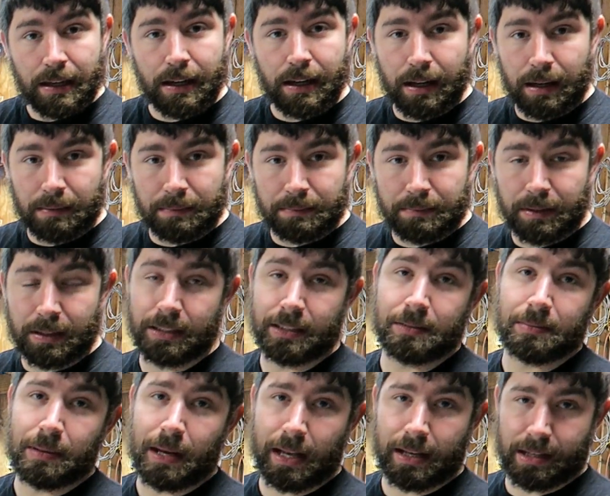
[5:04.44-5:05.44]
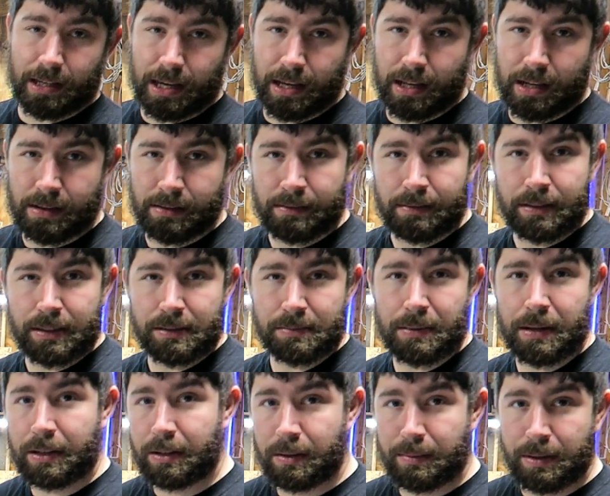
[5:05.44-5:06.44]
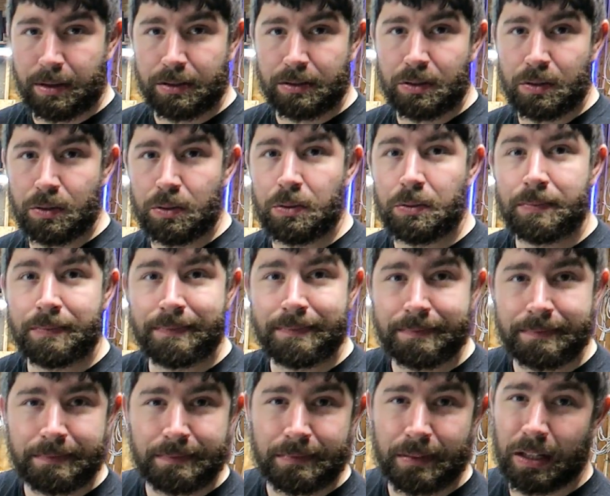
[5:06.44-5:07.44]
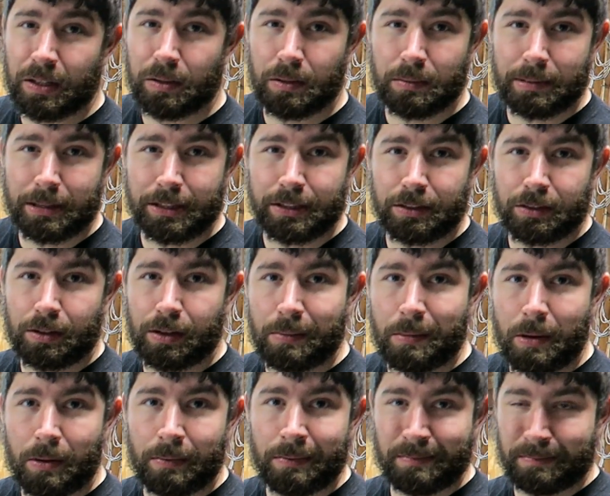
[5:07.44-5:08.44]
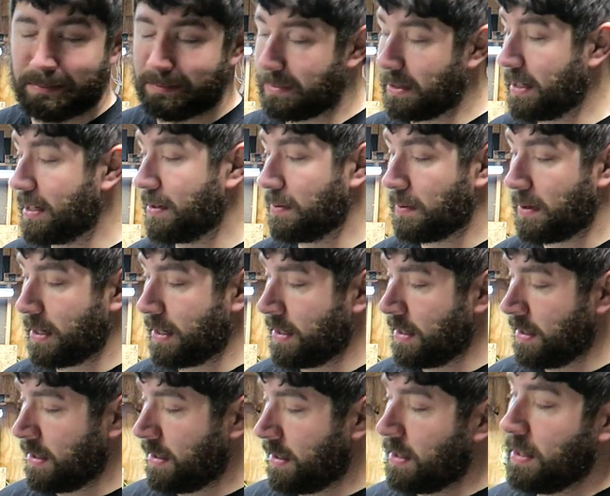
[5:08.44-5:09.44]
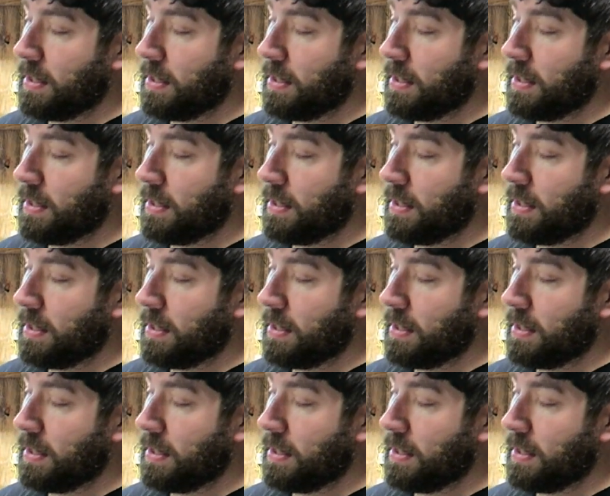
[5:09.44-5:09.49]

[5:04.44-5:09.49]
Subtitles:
At least mine can, because my grandma's cool. I don't know about your grandma, but anyway,